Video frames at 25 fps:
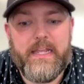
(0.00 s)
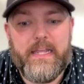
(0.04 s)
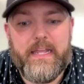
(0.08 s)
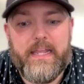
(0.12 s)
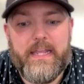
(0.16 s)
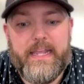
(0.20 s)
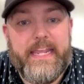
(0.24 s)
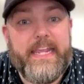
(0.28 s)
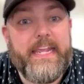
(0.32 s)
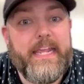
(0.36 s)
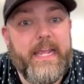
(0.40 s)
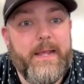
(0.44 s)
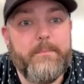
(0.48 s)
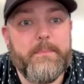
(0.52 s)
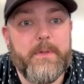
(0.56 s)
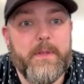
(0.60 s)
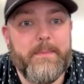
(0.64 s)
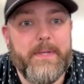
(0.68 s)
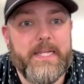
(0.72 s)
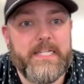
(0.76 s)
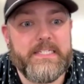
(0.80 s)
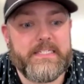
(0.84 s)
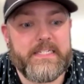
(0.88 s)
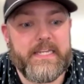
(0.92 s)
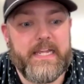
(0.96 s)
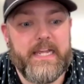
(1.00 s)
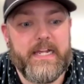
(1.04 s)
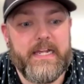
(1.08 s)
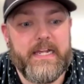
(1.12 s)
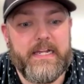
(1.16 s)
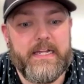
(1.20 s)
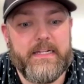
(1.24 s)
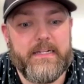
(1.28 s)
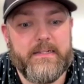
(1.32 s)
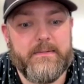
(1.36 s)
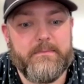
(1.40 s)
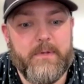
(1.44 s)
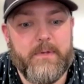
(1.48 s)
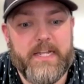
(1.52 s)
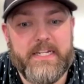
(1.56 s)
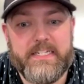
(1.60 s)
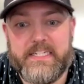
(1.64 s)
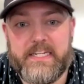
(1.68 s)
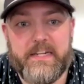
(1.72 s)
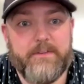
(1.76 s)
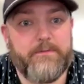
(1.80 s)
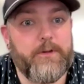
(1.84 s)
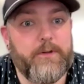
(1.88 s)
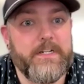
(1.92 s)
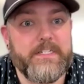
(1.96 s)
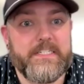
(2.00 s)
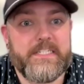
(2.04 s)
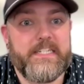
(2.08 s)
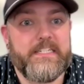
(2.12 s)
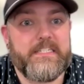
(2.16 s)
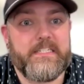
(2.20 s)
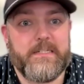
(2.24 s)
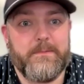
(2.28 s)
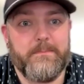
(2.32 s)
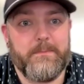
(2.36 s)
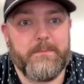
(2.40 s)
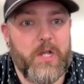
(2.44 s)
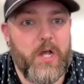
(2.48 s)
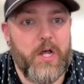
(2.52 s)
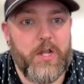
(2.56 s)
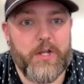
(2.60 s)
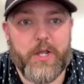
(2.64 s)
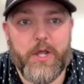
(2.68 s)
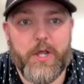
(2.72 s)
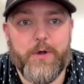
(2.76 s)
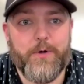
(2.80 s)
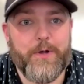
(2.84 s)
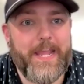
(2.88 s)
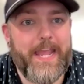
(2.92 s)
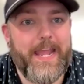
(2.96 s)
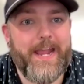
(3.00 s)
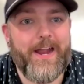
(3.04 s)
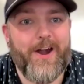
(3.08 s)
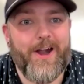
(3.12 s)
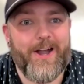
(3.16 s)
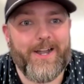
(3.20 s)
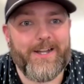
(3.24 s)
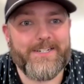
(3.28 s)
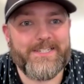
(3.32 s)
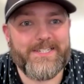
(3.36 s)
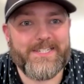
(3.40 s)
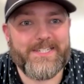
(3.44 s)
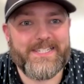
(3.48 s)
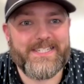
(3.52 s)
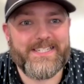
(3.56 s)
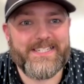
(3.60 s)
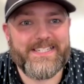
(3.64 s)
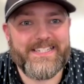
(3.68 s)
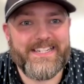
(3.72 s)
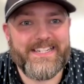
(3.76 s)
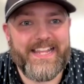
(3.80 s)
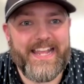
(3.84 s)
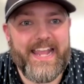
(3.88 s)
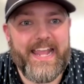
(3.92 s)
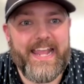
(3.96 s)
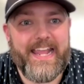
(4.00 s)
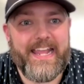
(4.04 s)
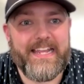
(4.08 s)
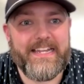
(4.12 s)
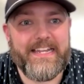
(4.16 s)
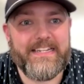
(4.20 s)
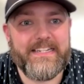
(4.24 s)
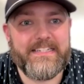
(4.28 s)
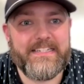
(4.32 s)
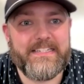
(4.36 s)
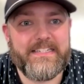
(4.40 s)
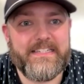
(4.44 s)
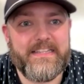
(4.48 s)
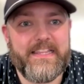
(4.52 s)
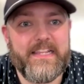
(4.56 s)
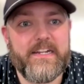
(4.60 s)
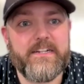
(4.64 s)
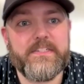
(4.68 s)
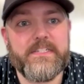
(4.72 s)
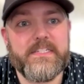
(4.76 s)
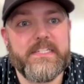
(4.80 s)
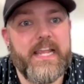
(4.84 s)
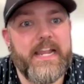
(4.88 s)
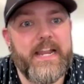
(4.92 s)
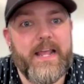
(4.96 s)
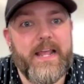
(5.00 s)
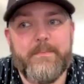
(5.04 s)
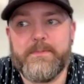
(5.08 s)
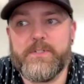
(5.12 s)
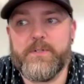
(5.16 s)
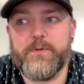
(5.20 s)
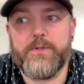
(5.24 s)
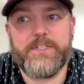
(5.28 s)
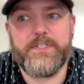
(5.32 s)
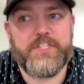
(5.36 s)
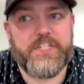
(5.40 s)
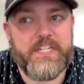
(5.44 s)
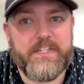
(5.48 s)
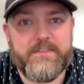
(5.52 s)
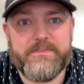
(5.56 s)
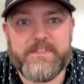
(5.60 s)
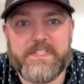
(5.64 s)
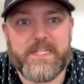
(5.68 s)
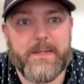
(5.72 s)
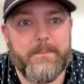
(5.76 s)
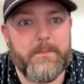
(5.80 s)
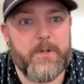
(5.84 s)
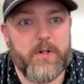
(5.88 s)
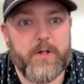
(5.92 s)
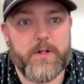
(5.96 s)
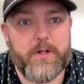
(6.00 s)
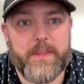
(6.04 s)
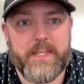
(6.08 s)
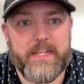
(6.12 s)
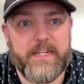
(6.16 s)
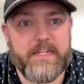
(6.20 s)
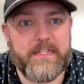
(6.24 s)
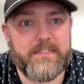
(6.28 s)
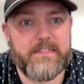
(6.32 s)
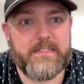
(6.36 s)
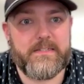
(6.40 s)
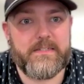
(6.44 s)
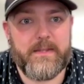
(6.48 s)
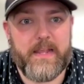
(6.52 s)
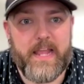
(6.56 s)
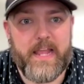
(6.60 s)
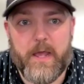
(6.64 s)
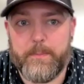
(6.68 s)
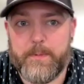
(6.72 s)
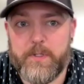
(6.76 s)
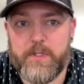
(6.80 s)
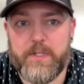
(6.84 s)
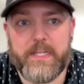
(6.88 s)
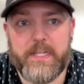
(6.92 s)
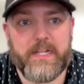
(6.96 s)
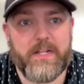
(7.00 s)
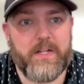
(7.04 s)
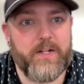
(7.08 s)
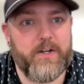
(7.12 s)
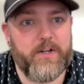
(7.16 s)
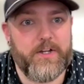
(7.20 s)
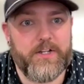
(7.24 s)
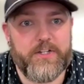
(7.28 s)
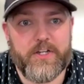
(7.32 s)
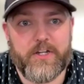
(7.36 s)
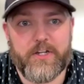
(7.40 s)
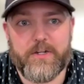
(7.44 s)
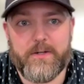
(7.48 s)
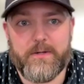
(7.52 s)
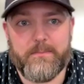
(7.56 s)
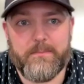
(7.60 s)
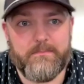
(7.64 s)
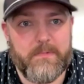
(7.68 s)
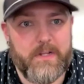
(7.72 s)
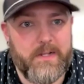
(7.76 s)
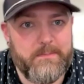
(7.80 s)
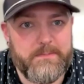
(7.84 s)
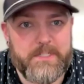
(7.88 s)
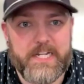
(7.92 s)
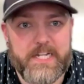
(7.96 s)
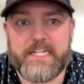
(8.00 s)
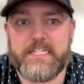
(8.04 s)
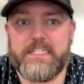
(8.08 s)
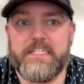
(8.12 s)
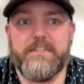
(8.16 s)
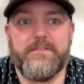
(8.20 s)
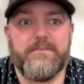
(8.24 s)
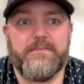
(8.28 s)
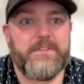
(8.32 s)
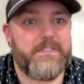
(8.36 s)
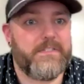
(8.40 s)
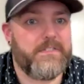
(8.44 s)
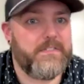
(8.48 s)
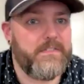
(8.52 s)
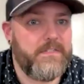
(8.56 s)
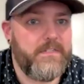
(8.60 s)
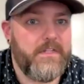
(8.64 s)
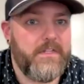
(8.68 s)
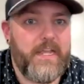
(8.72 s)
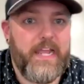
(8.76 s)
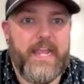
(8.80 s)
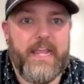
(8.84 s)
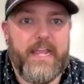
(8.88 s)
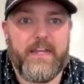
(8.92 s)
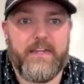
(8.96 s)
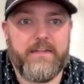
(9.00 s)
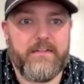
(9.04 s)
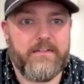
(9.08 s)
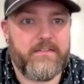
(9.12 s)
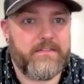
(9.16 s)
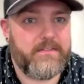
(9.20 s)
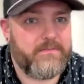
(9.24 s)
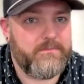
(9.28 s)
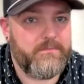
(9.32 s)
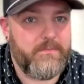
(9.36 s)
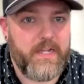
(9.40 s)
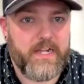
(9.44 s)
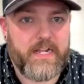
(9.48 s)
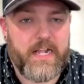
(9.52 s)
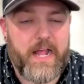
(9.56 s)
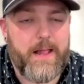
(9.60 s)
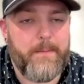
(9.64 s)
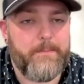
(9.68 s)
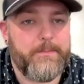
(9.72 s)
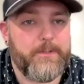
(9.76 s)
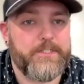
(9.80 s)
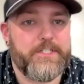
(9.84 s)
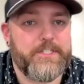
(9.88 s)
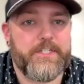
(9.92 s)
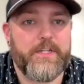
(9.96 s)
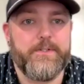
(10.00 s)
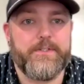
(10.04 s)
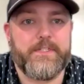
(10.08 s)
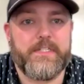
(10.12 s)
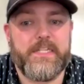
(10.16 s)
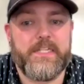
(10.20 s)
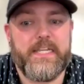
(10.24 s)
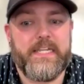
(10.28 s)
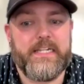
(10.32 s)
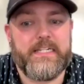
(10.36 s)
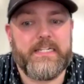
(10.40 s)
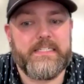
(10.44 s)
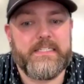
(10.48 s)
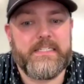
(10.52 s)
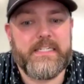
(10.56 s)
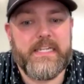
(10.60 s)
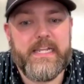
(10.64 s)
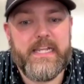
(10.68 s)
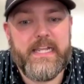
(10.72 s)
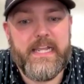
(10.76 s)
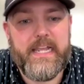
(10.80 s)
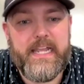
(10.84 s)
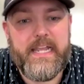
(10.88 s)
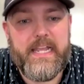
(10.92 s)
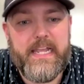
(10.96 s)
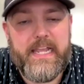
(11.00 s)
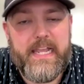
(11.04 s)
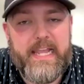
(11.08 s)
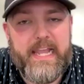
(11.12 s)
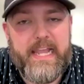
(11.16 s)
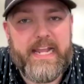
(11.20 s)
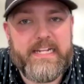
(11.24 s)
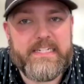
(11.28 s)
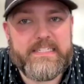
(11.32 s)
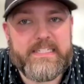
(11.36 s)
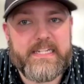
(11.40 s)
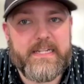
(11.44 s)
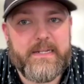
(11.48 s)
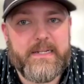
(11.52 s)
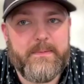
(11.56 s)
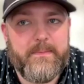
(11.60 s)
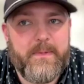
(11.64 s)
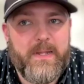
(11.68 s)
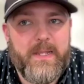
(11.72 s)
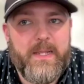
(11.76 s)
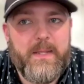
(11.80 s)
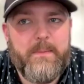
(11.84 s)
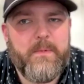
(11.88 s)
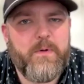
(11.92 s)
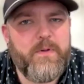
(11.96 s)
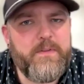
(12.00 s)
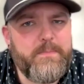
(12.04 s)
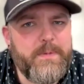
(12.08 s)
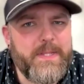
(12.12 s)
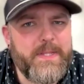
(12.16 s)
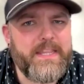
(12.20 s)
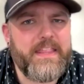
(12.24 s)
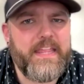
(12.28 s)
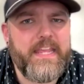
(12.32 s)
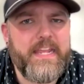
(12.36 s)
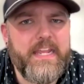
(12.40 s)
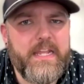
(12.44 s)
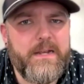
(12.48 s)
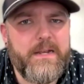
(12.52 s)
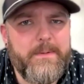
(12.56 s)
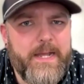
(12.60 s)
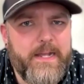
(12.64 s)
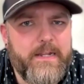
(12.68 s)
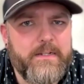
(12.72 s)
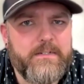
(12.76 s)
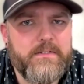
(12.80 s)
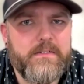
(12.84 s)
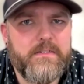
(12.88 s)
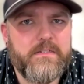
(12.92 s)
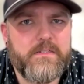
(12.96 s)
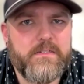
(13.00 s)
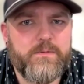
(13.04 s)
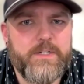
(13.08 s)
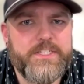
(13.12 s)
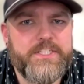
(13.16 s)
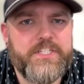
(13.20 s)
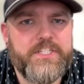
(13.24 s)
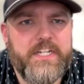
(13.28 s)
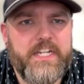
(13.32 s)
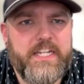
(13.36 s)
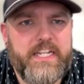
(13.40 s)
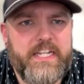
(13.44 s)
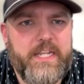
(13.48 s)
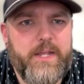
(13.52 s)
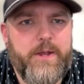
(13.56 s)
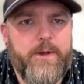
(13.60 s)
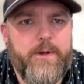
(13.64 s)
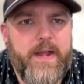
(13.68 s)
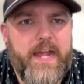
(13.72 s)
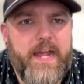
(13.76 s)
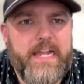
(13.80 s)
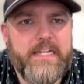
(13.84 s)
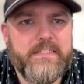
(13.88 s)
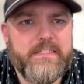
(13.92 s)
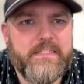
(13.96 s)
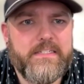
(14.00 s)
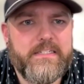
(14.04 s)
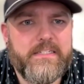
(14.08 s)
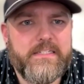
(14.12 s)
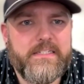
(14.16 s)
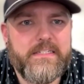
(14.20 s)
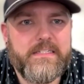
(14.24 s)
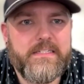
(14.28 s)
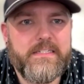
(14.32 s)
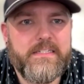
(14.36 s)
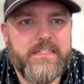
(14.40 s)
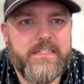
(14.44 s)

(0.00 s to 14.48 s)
he implements a different system called OKRs, and they're set up to achieve similar things, help you get clear on your objectives and accomplish those things. And he said, well, we've been thinking about switching to EOS.